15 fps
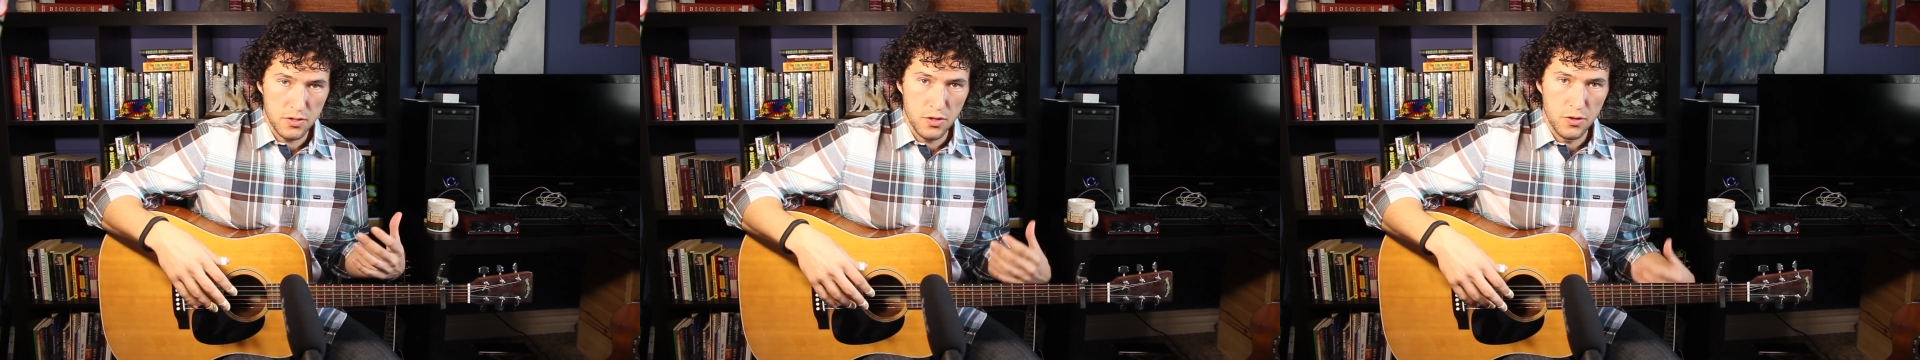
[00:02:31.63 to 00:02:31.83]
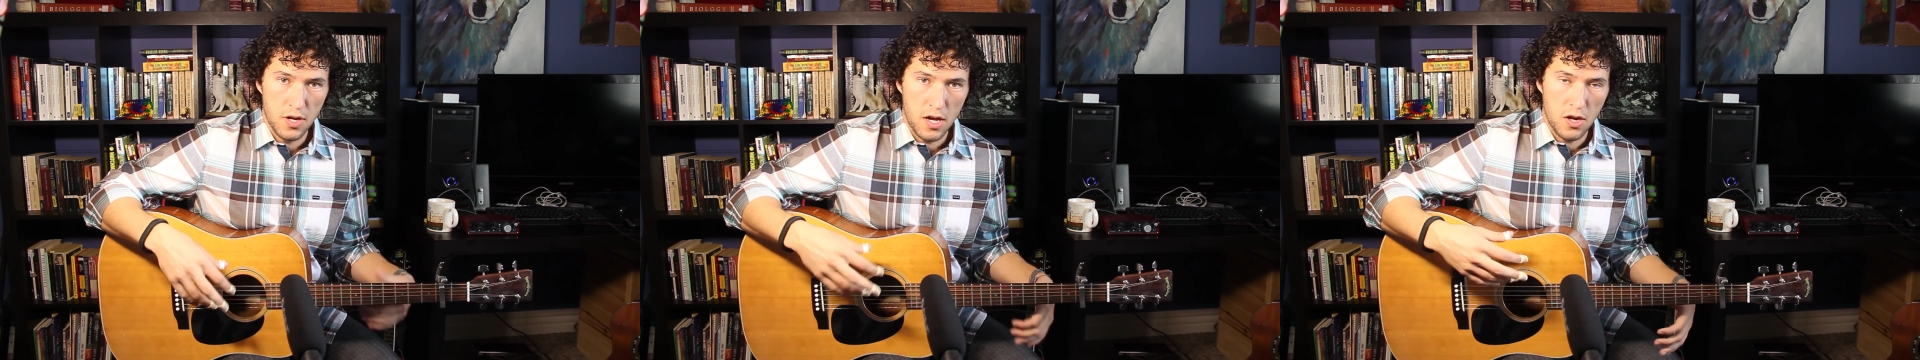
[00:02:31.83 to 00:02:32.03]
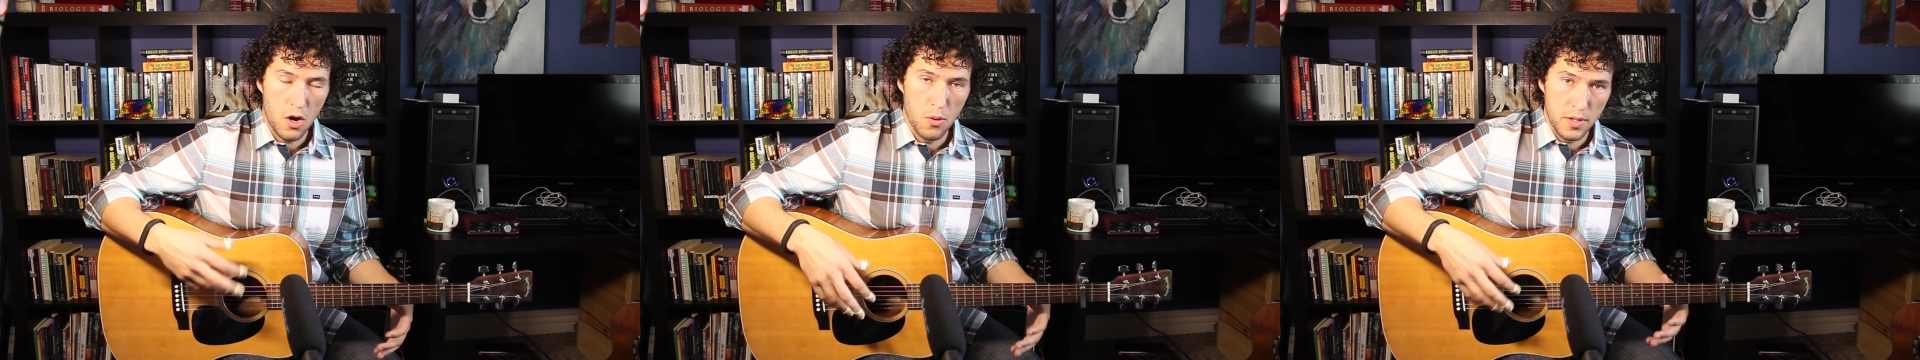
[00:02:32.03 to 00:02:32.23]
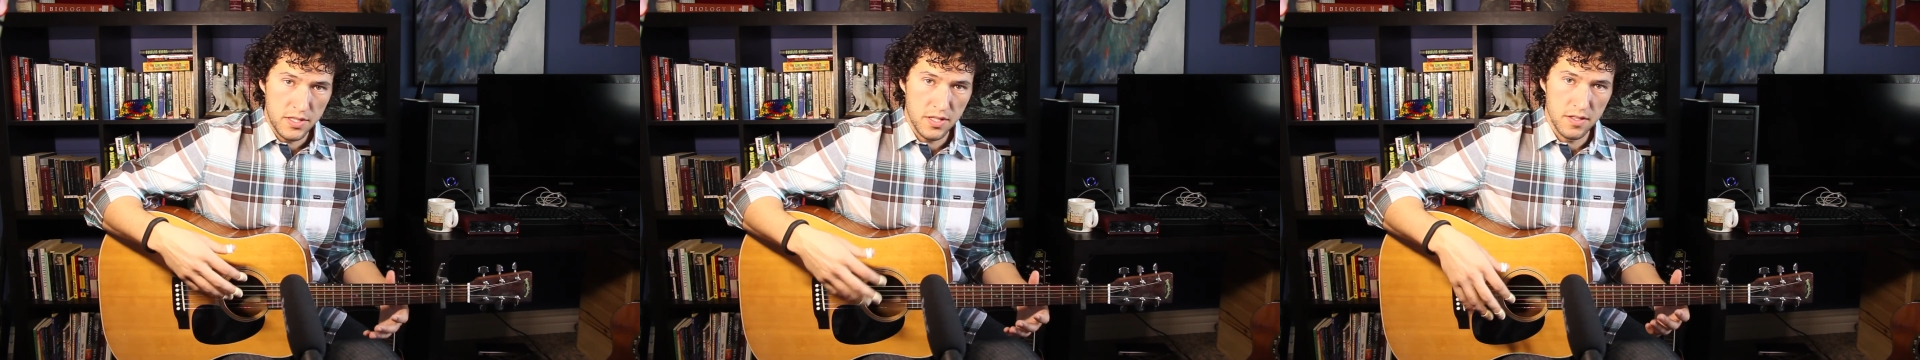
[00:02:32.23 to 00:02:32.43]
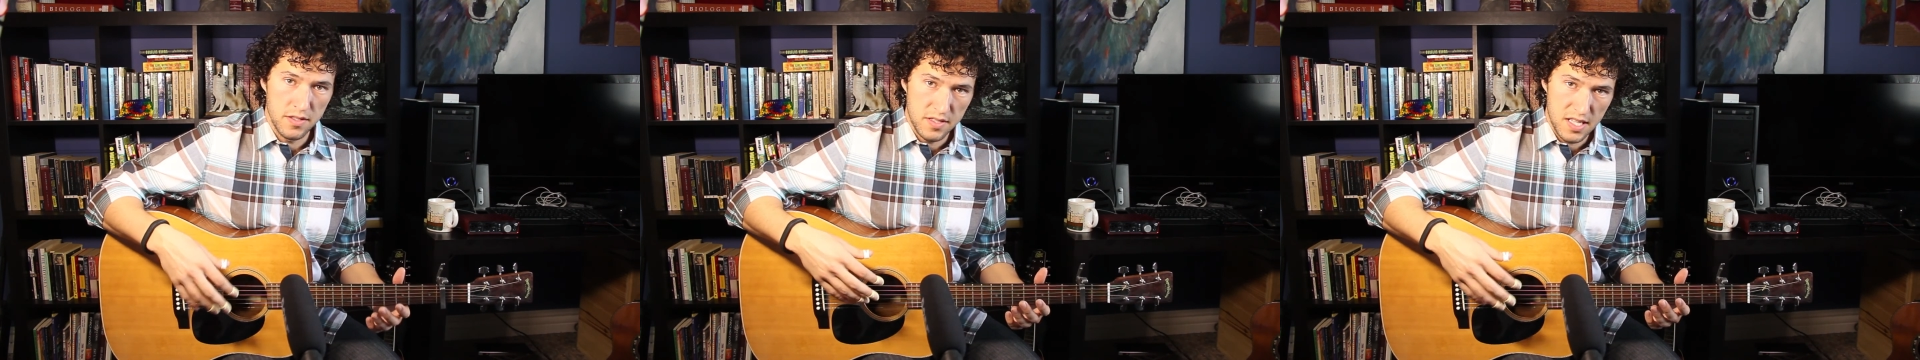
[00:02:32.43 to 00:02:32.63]
So you're not
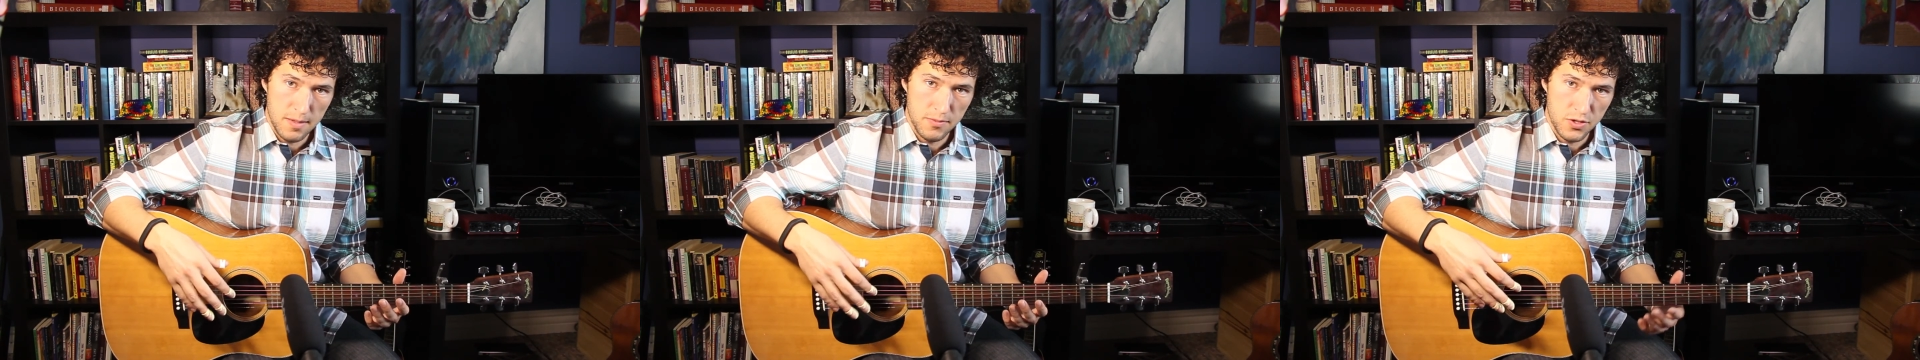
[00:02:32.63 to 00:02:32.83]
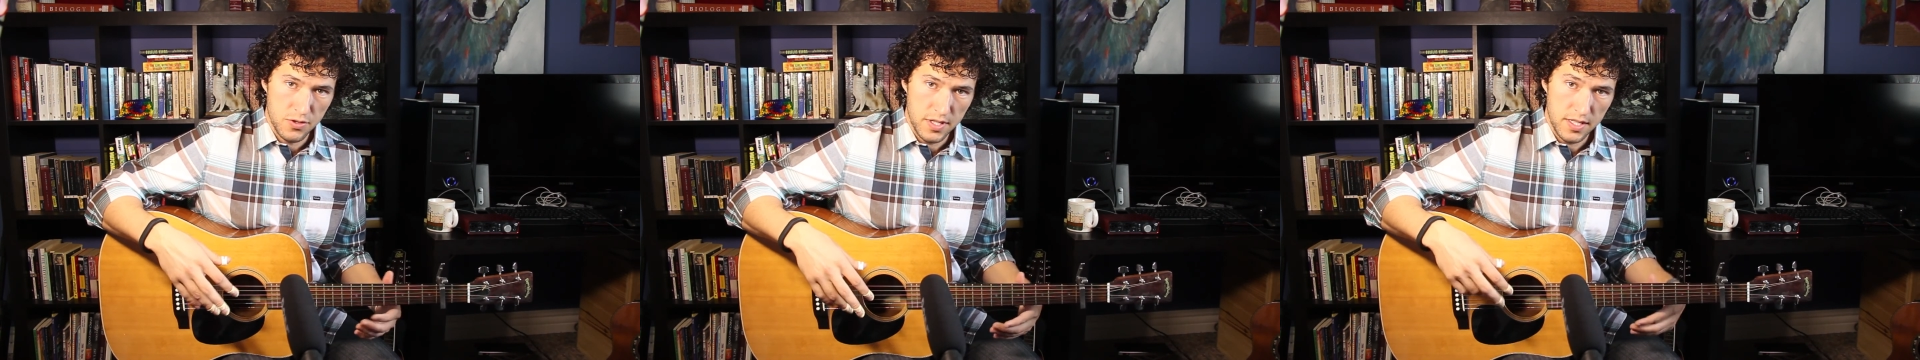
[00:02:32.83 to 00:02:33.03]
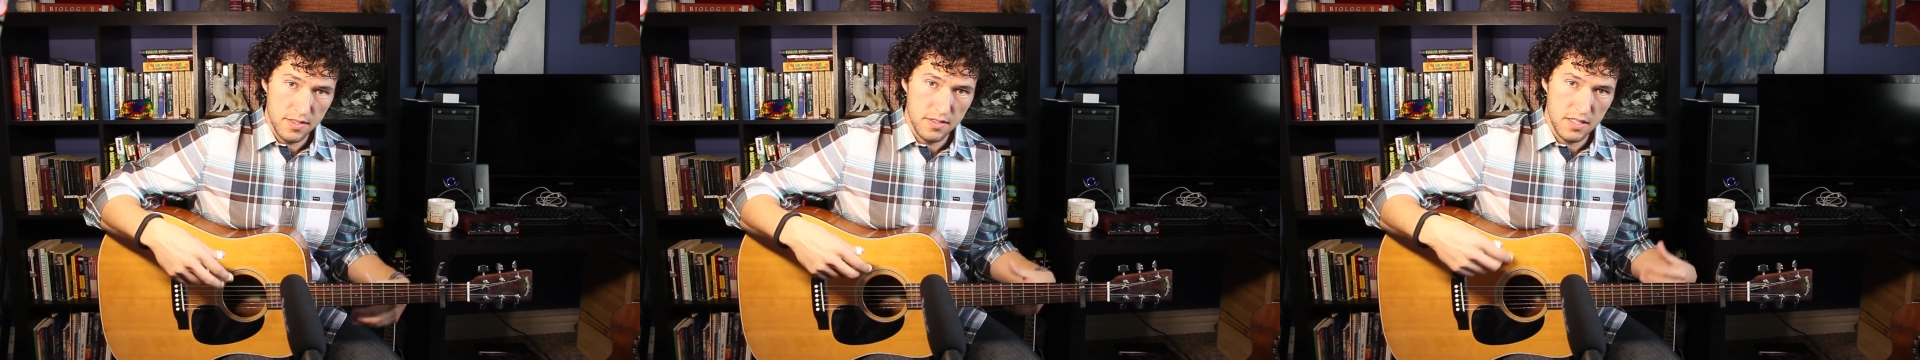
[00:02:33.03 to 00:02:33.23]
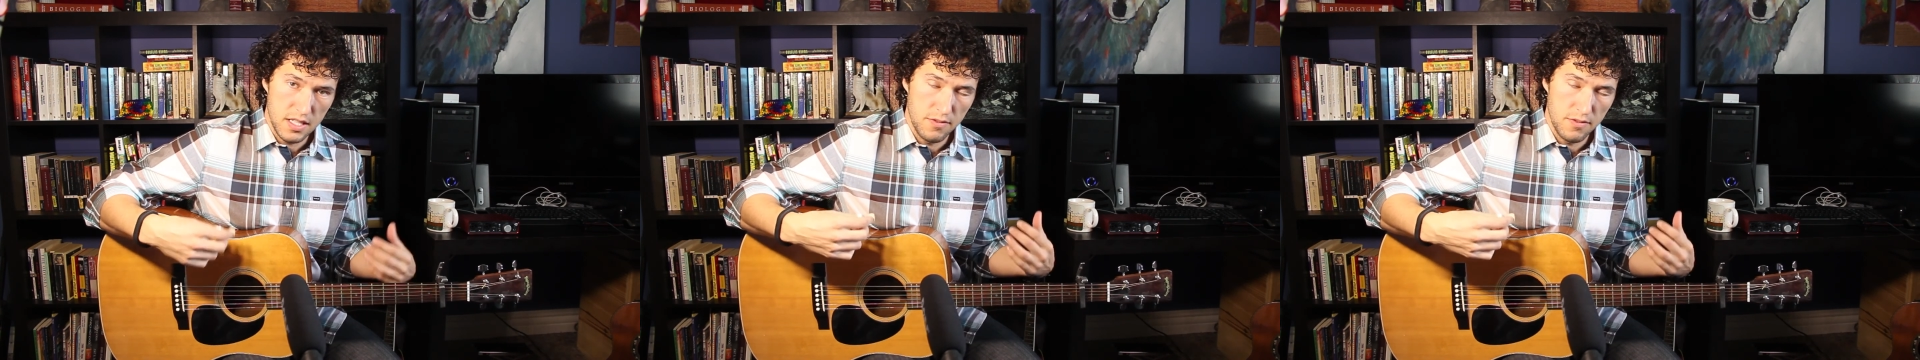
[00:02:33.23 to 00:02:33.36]
always on the same strings,